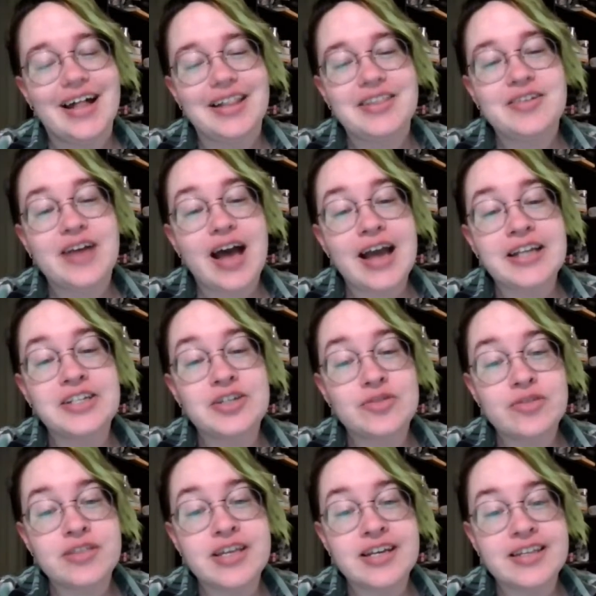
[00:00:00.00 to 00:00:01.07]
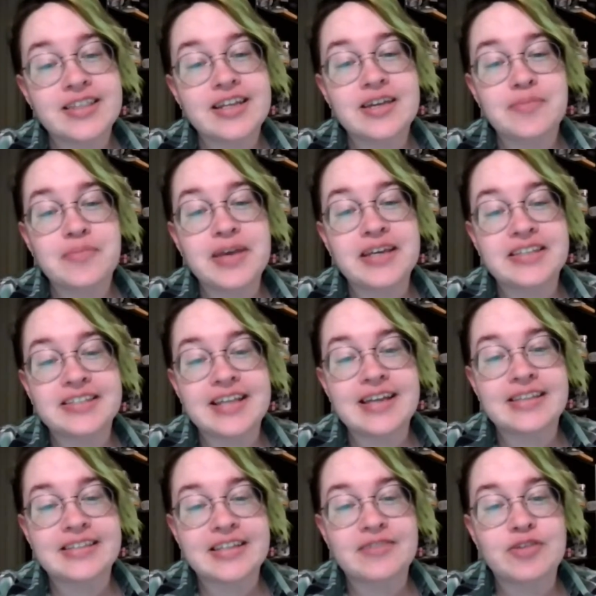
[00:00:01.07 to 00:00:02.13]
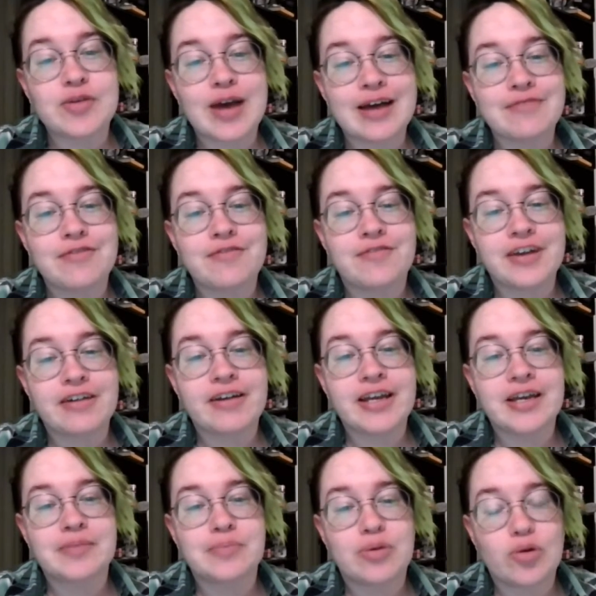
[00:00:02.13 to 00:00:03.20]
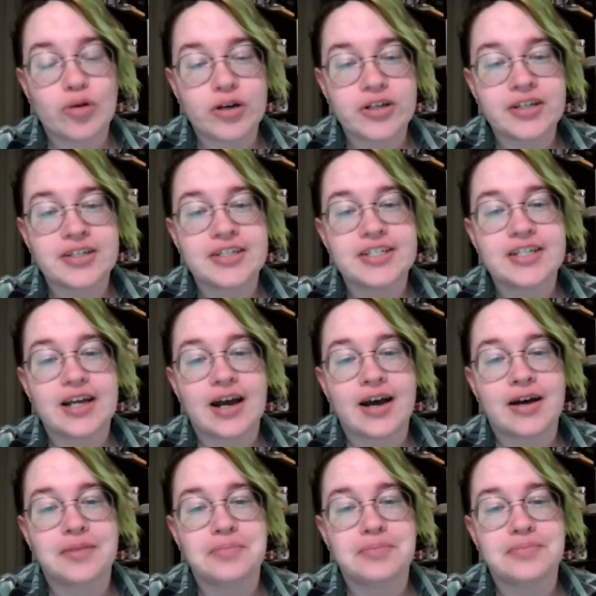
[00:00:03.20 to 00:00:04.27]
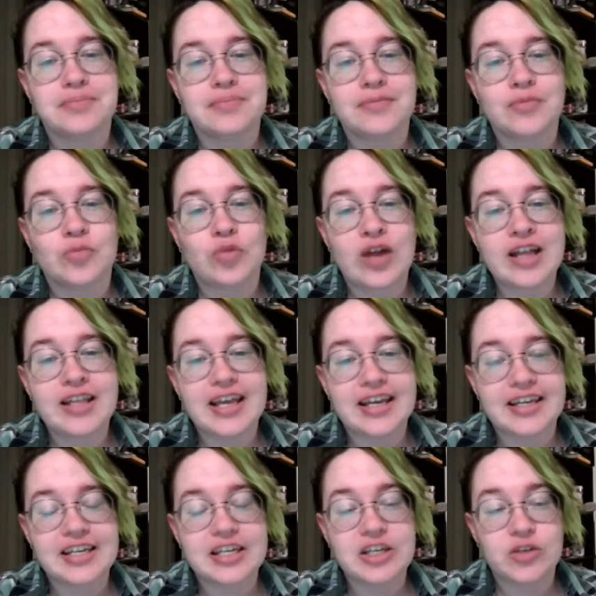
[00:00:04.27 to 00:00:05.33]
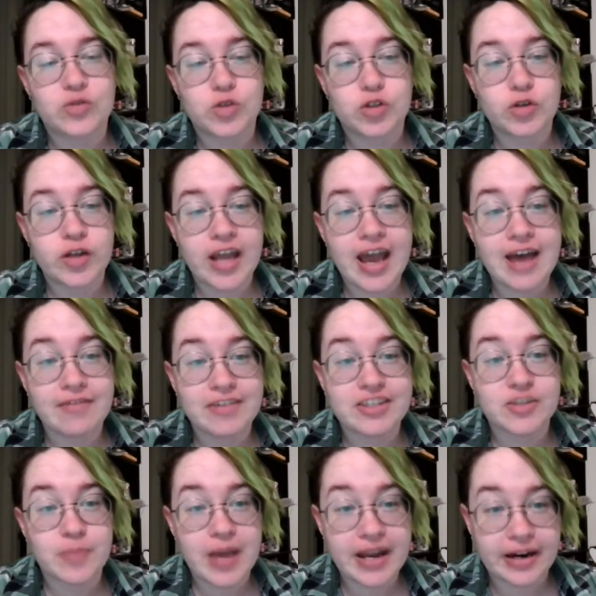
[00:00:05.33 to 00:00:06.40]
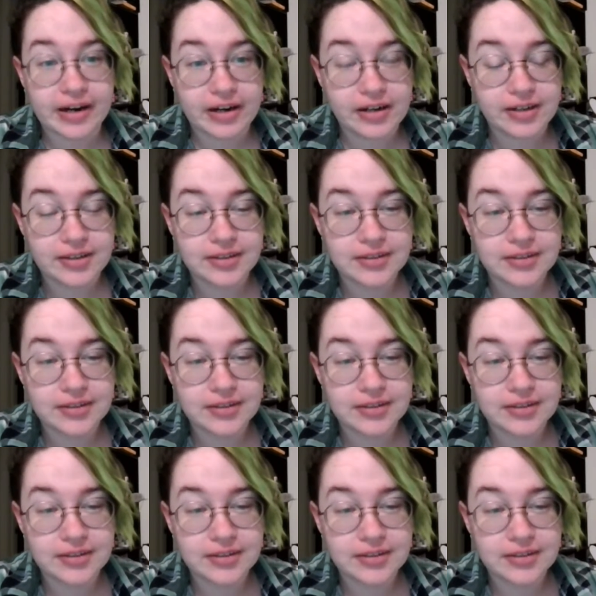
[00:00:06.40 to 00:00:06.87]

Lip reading: Look, I do think that it makes sense if you have a very important relic, you should have a spare.